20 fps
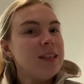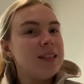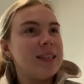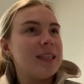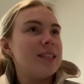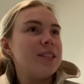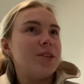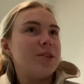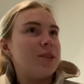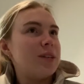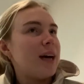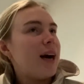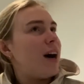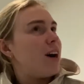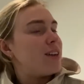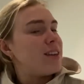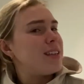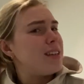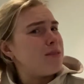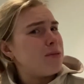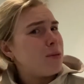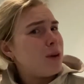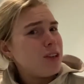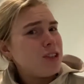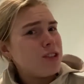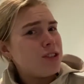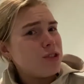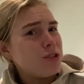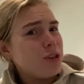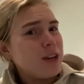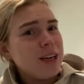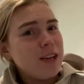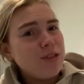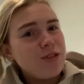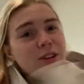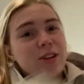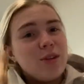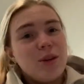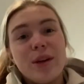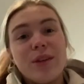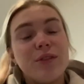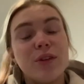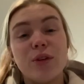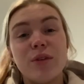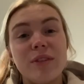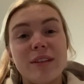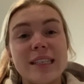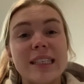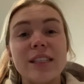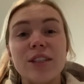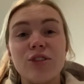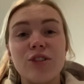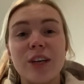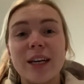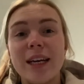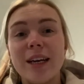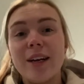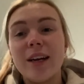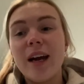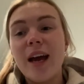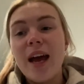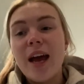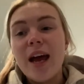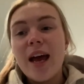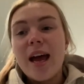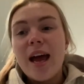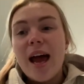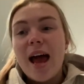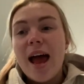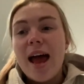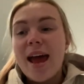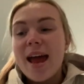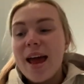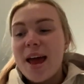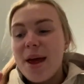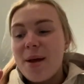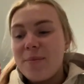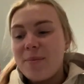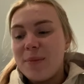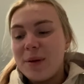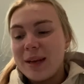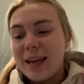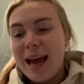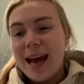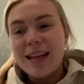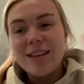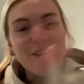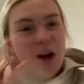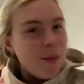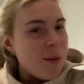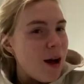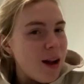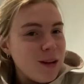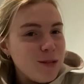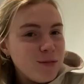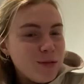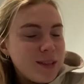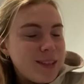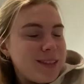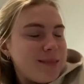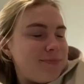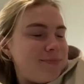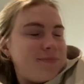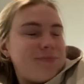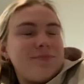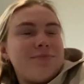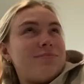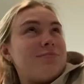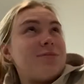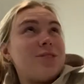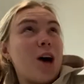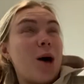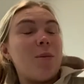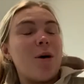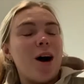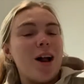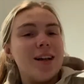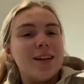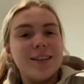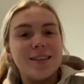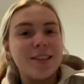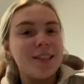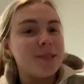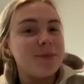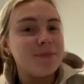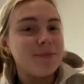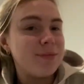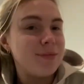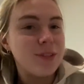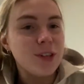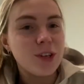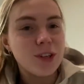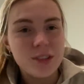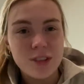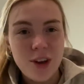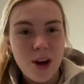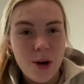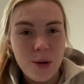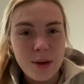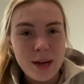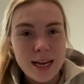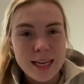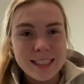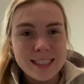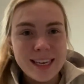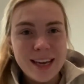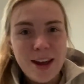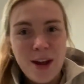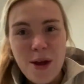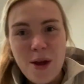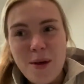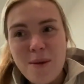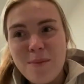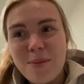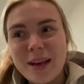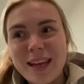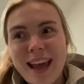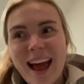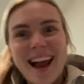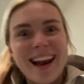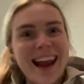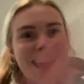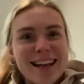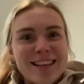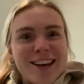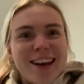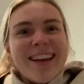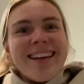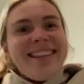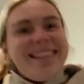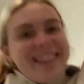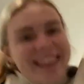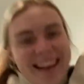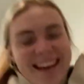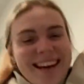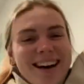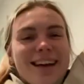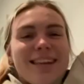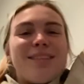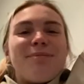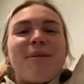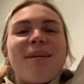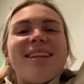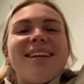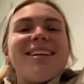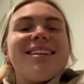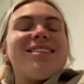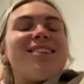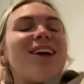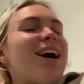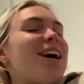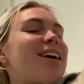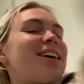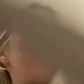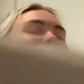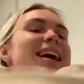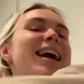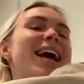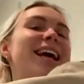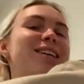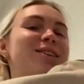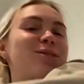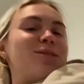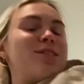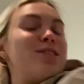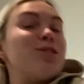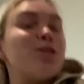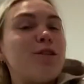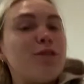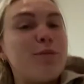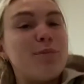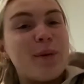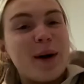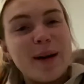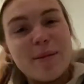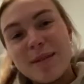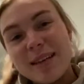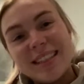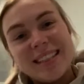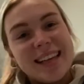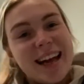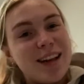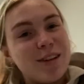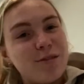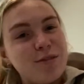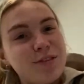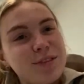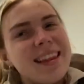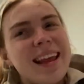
Didn't know that. I didn't even watch the trailer, so I don't even know if he's in the trailer. But yeah, Tom Holland was Tom Holland, good as always. But yeah, lads, I did it. I spent the entire day doing stuff by myself.